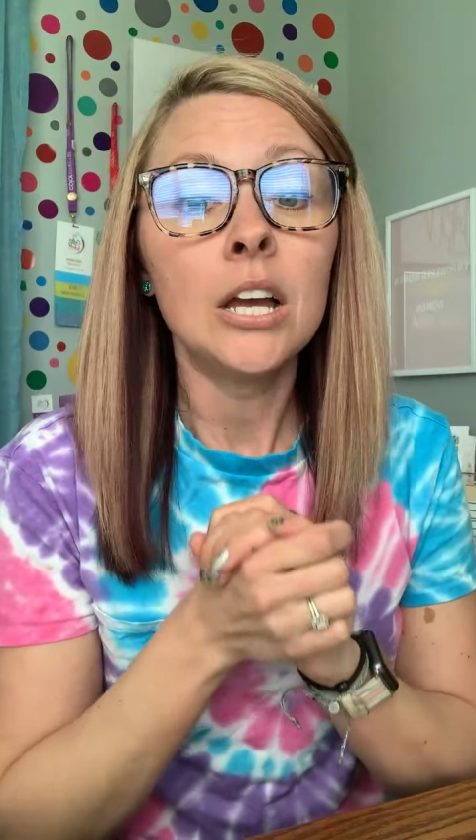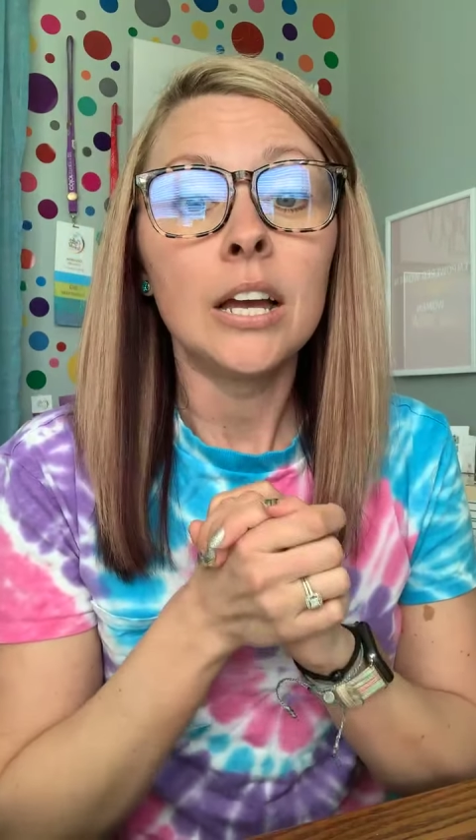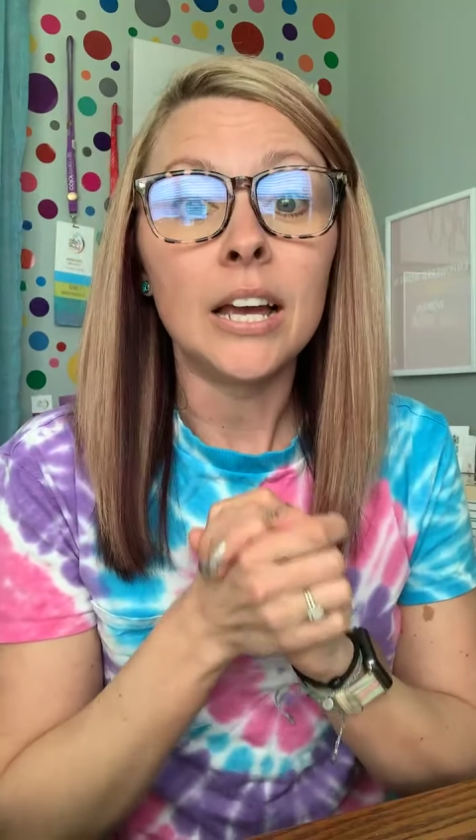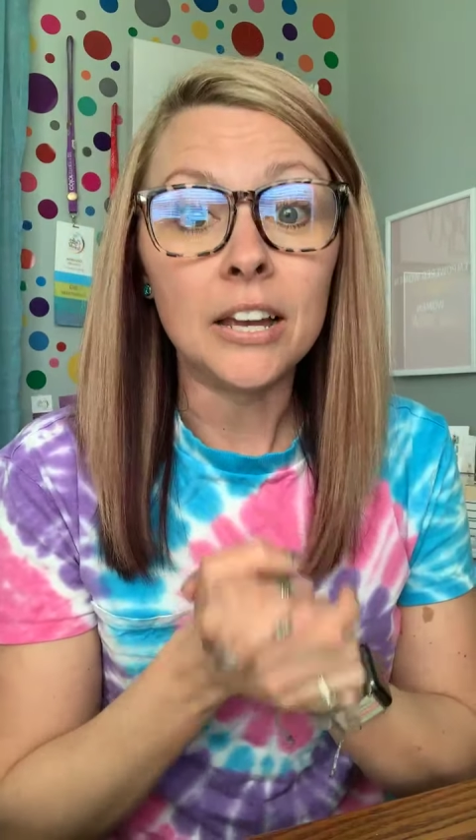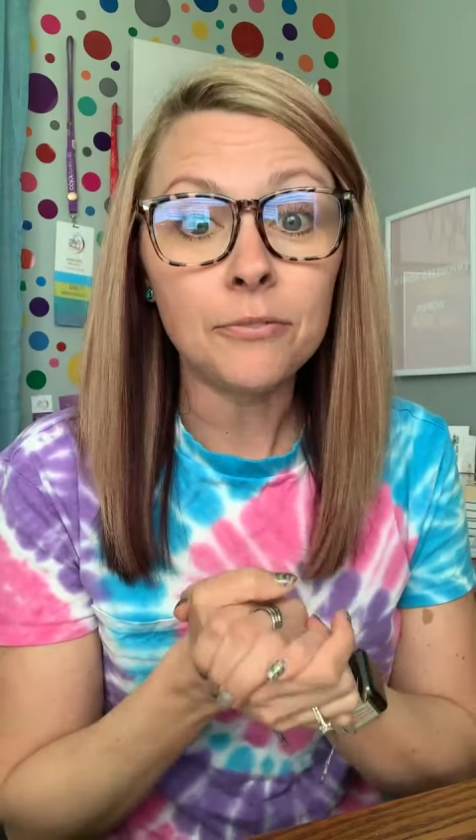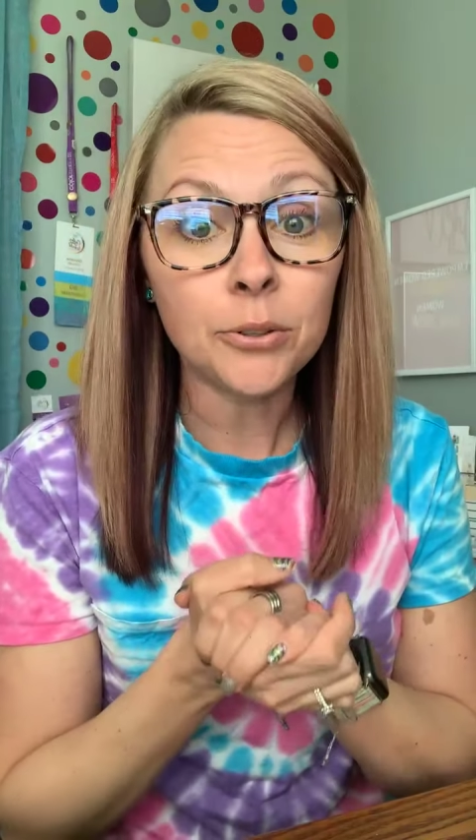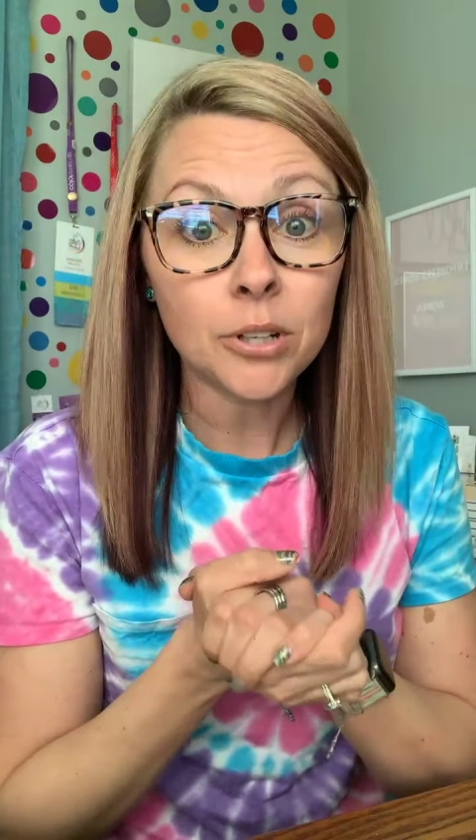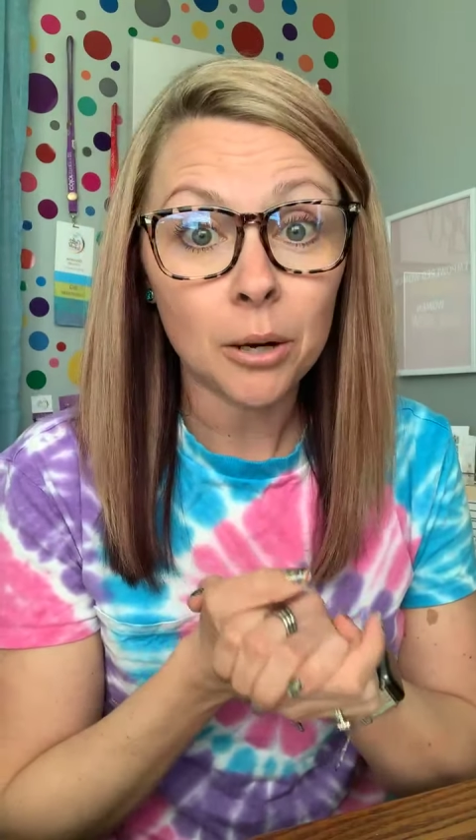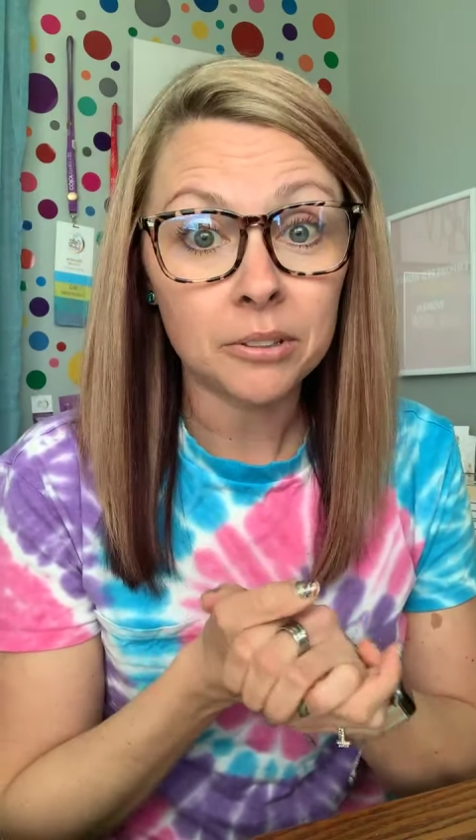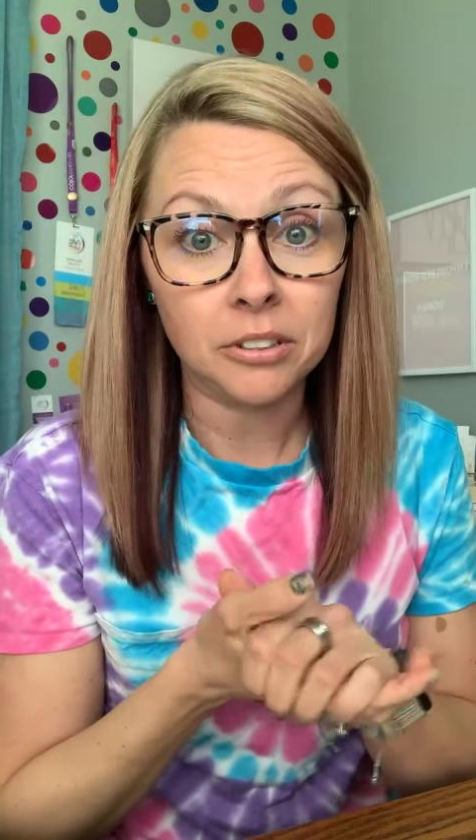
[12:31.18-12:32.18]
if you
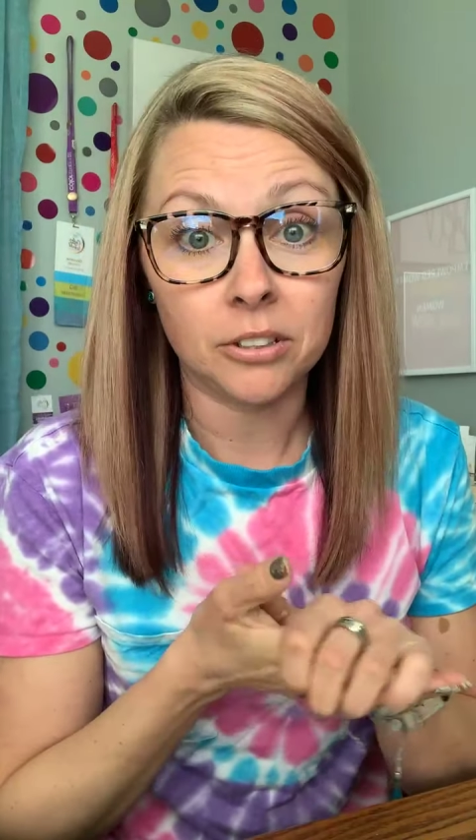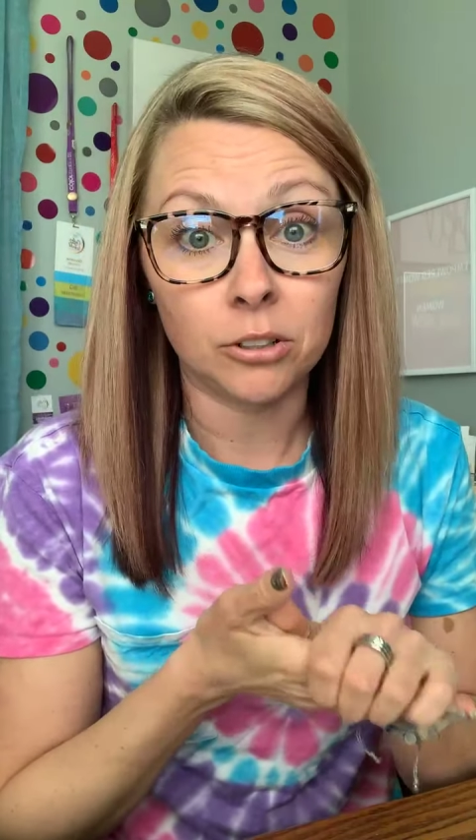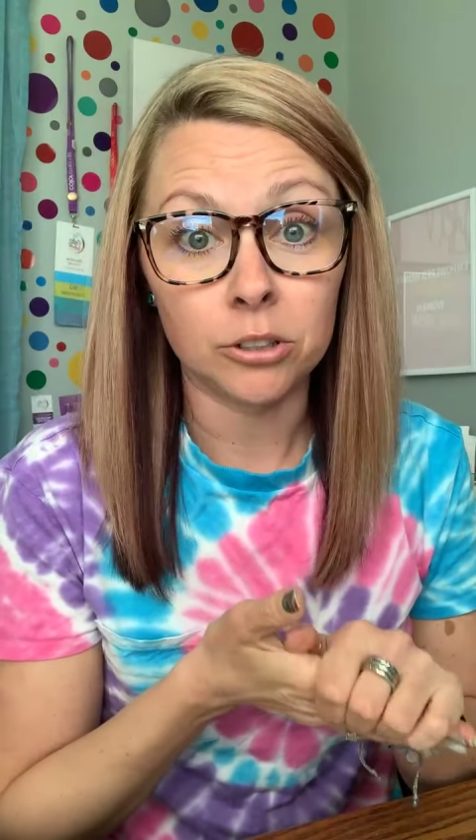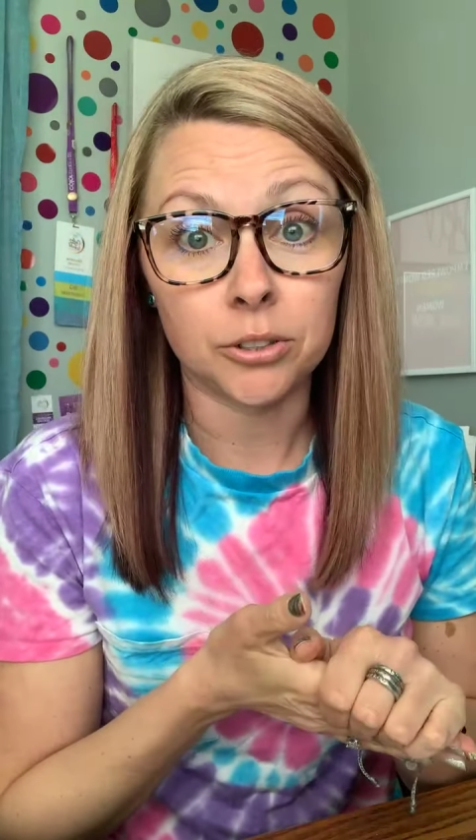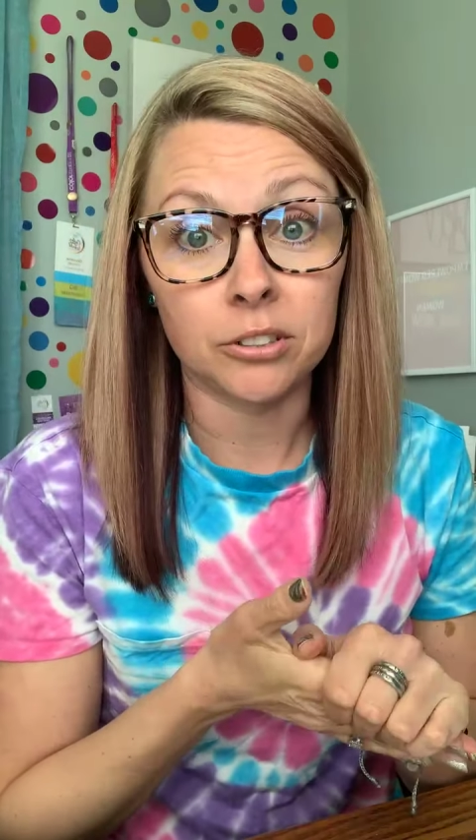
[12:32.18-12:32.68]
go into the grocery